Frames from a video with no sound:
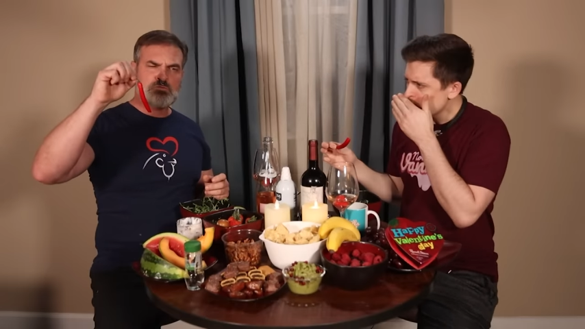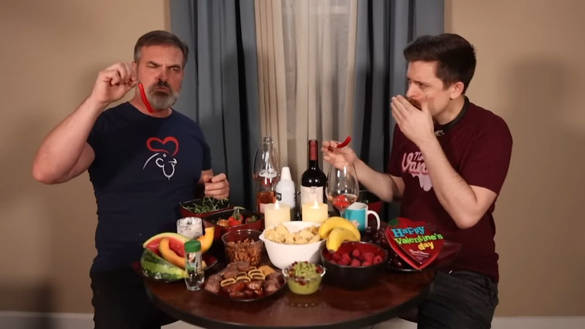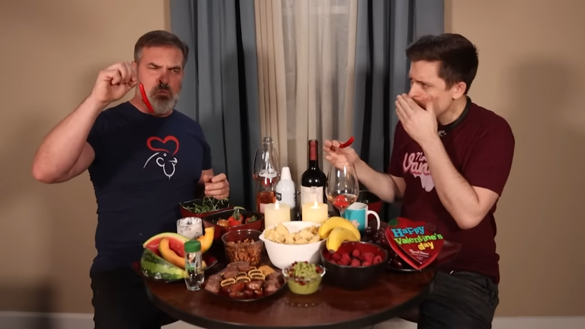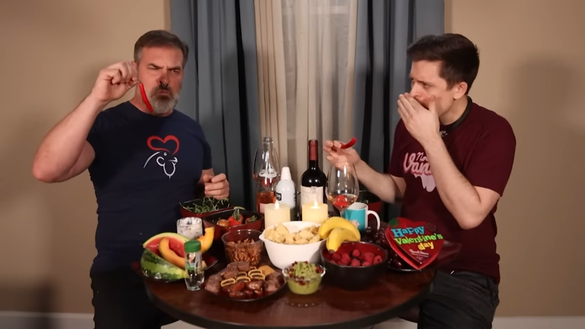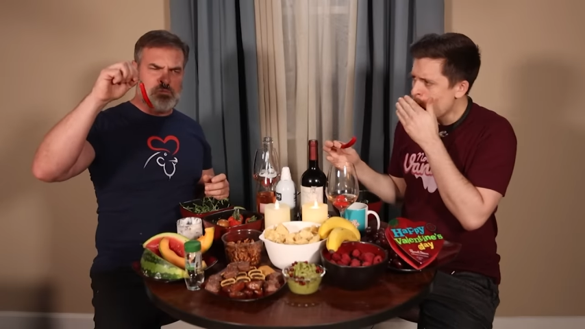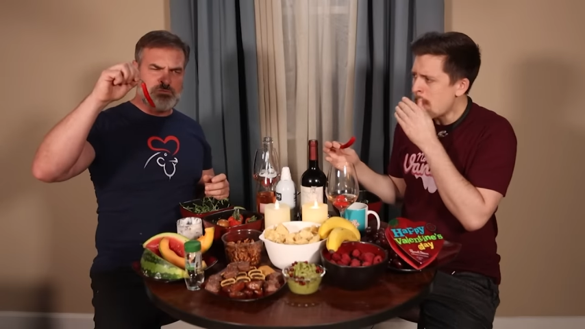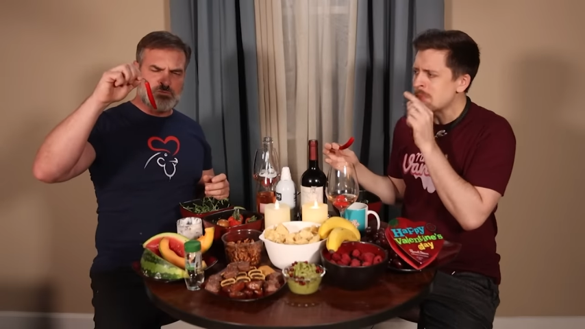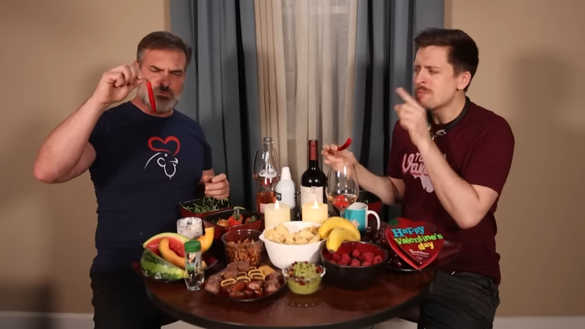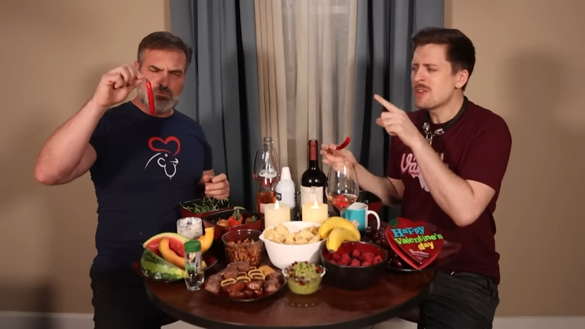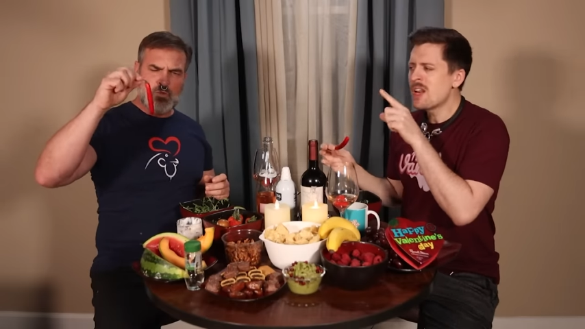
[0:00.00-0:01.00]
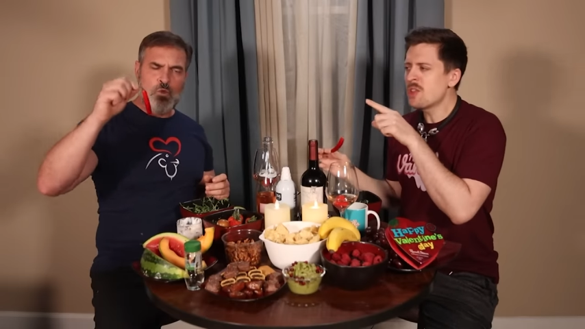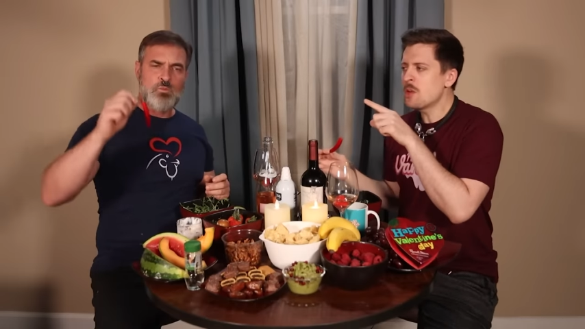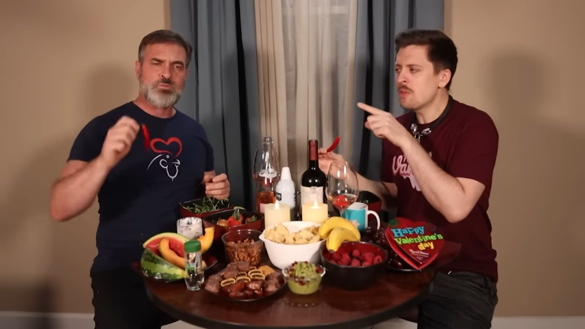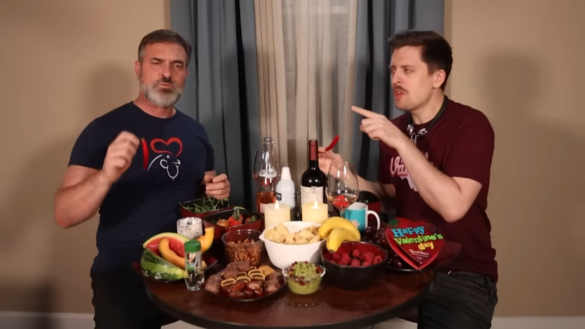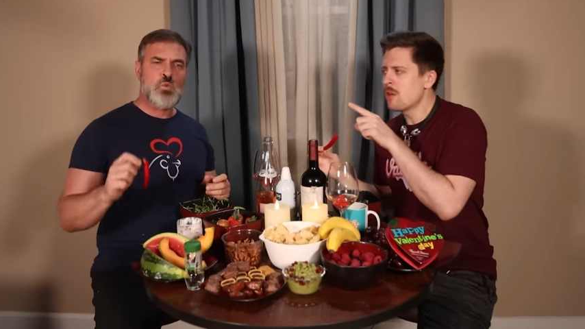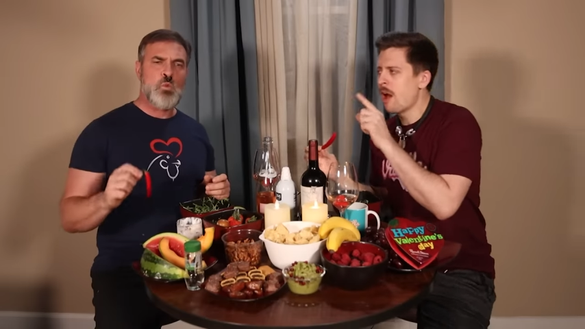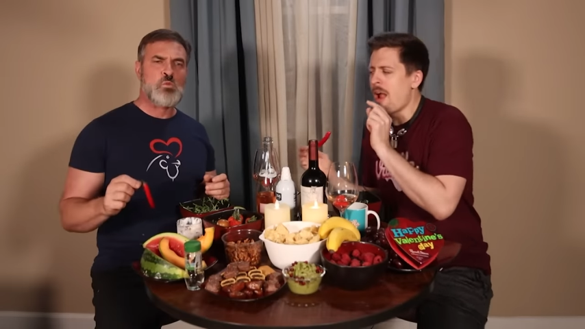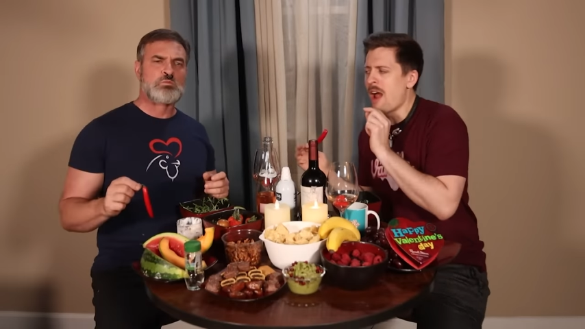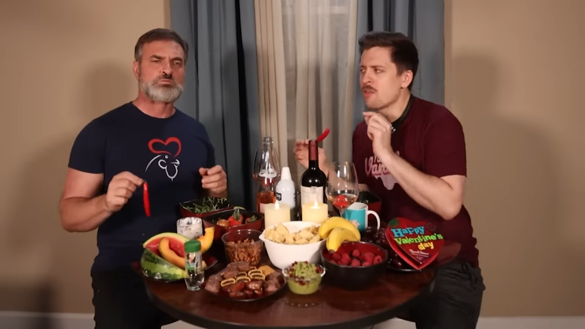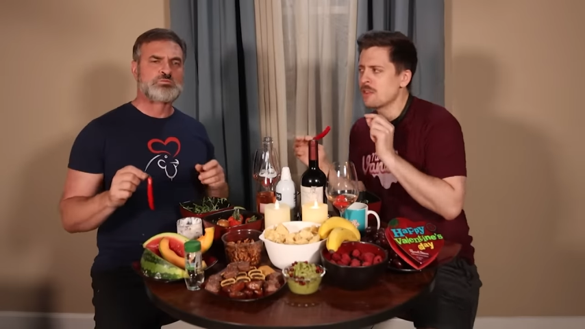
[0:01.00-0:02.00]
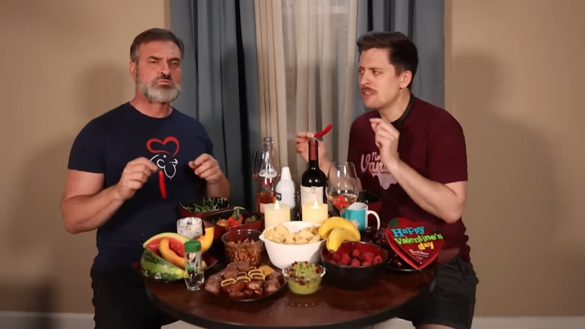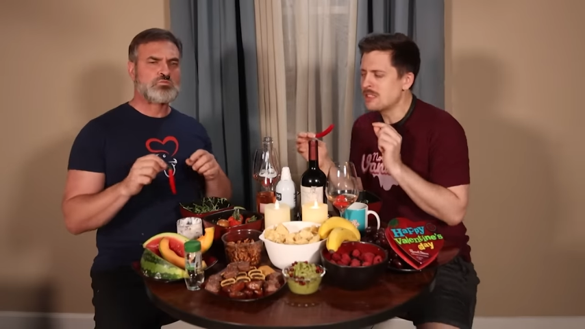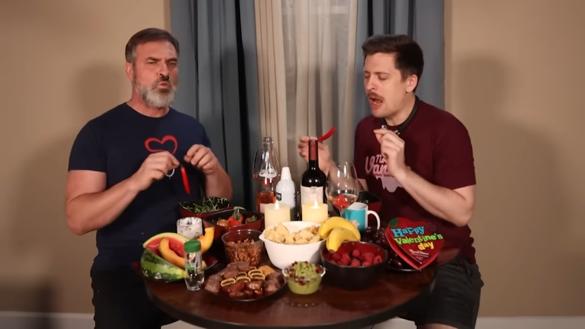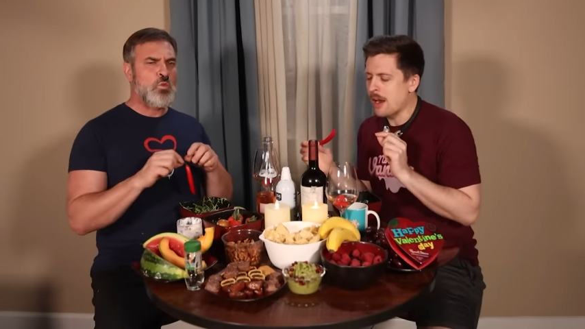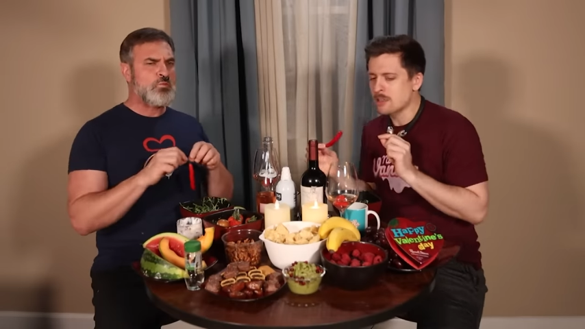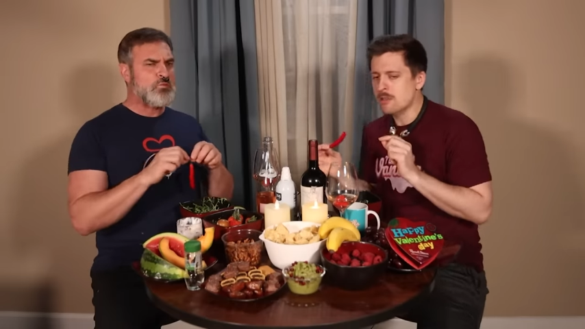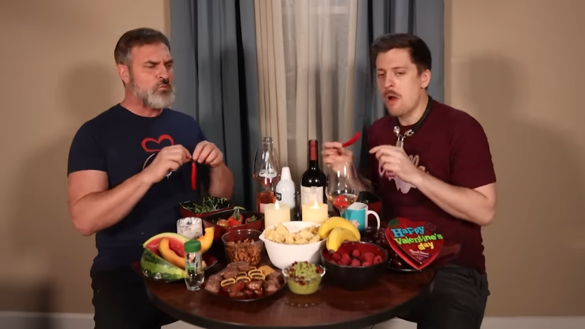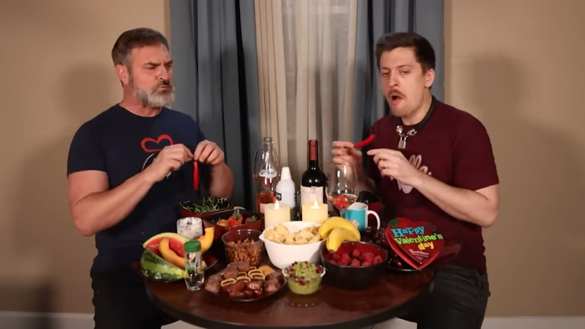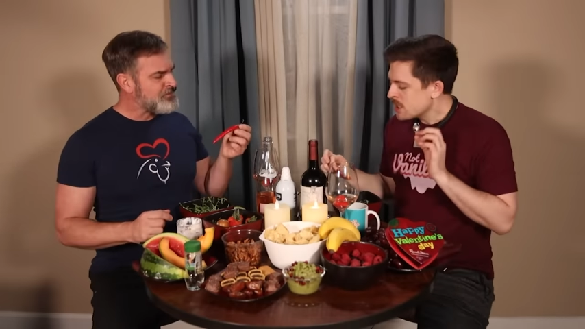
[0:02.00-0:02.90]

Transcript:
Speaker 1: Mmm. And I think within aphrodisiacs,